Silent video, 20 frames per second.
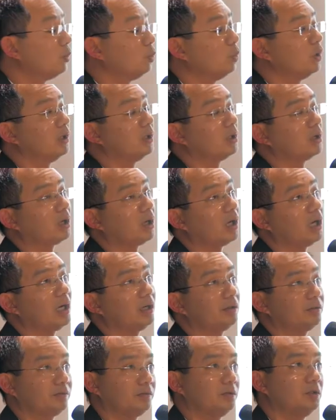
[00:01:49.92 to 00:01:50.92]
would
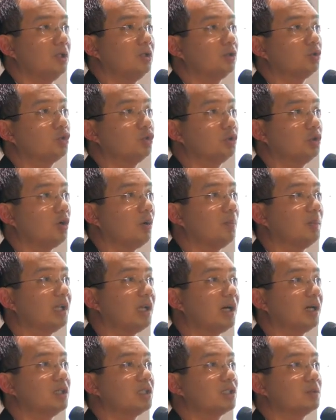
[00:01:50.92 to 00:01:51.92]
have to
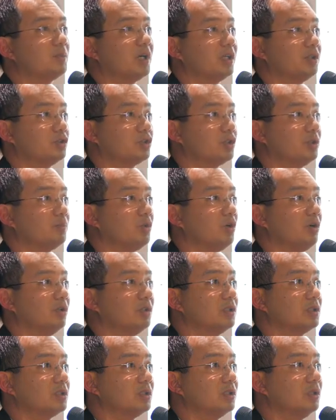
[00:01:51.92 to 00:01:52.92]
normalise monetary
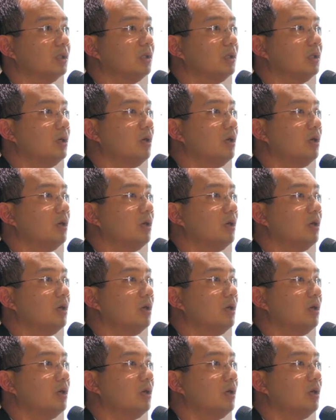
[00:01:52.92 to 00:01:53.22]
policy.